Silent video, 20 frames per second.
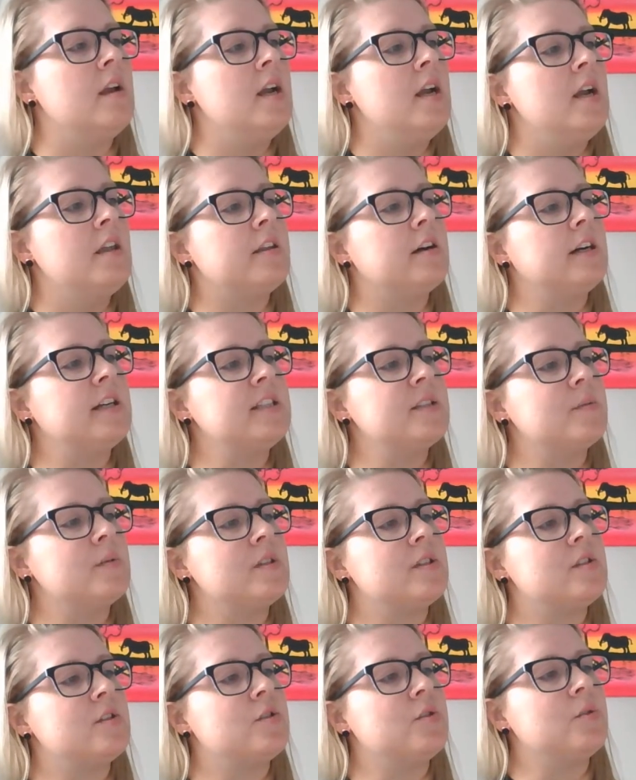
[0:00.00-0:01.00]
The ice
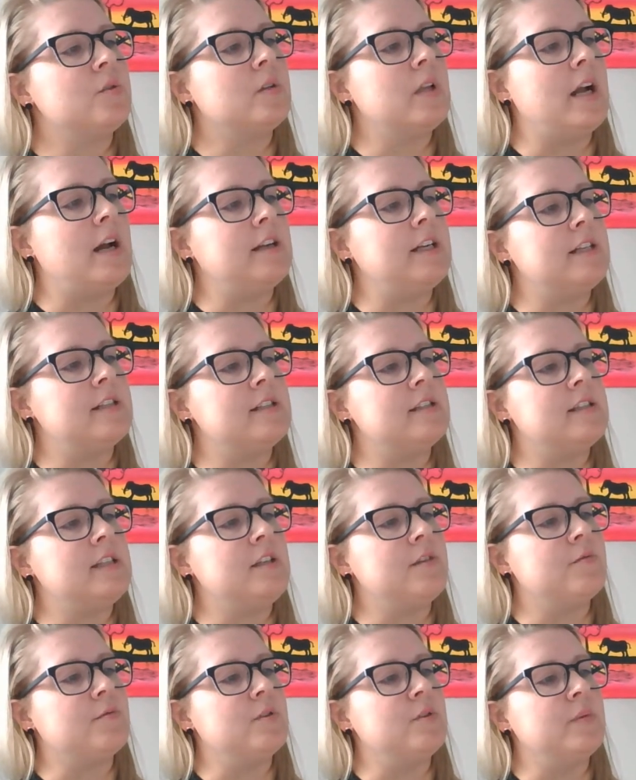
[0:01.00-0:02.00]
was too cloudy to
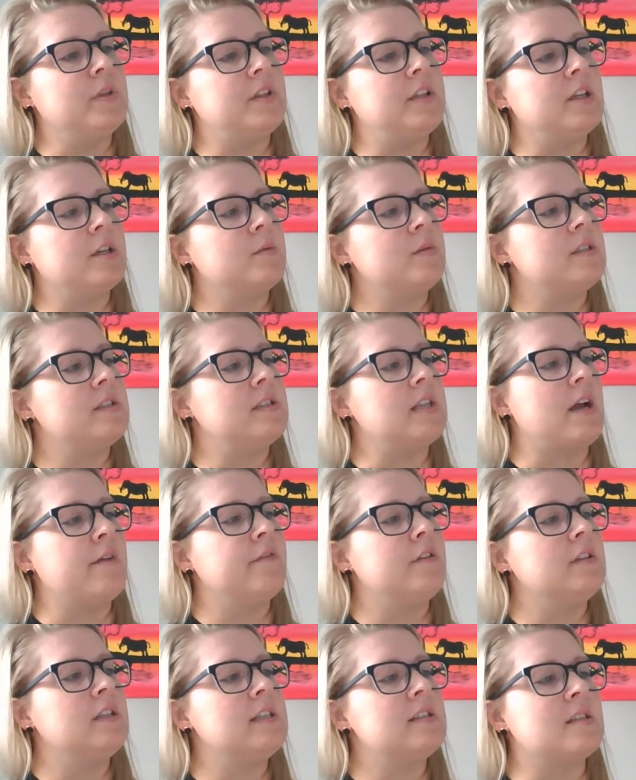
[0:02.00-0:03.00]
see through, but there was
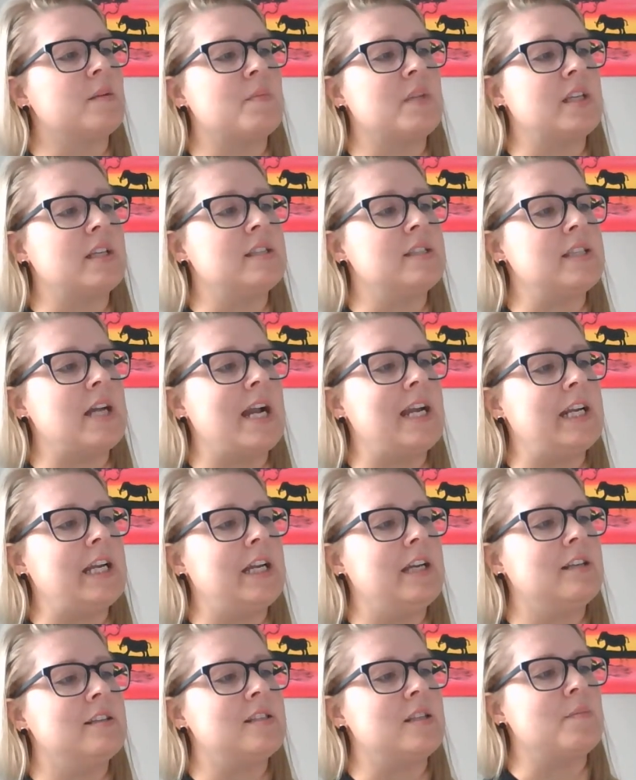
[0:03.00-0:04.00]
definitely something inside
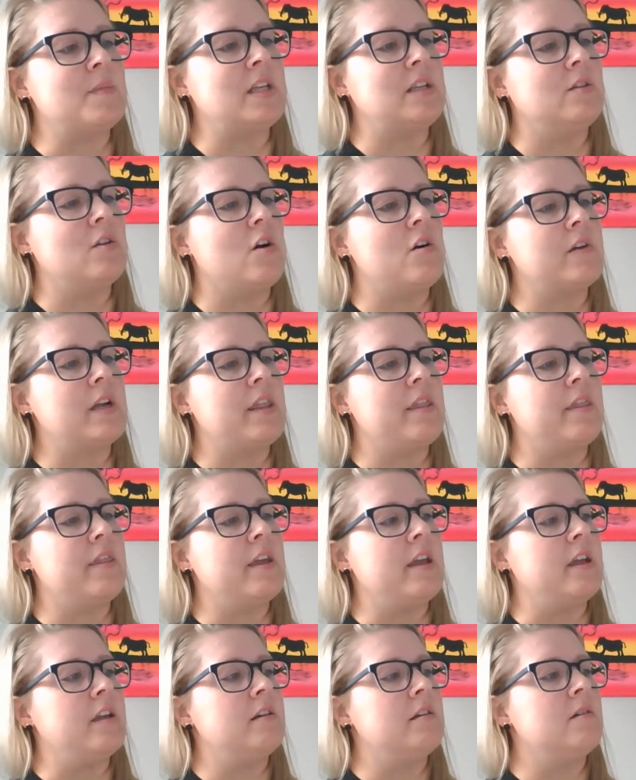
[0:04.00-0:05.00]
it, something long and
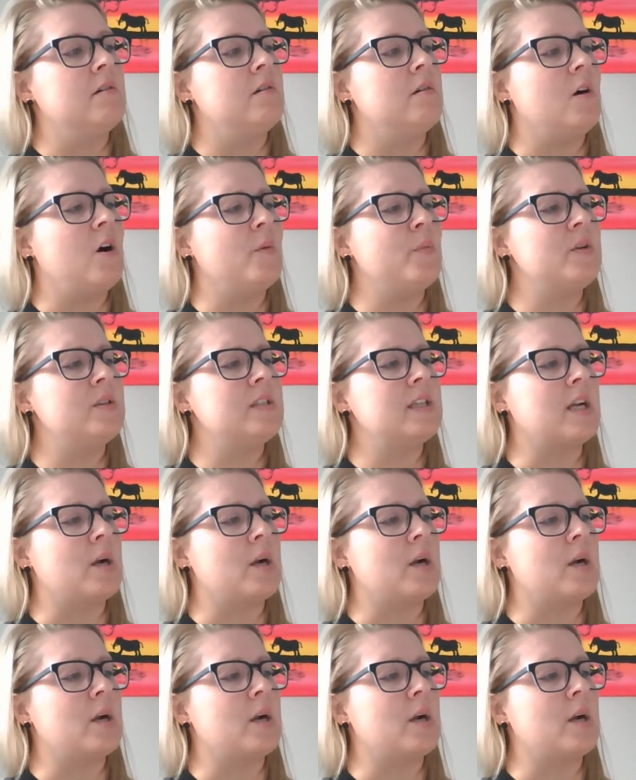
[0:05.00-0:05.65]
thin, almost like a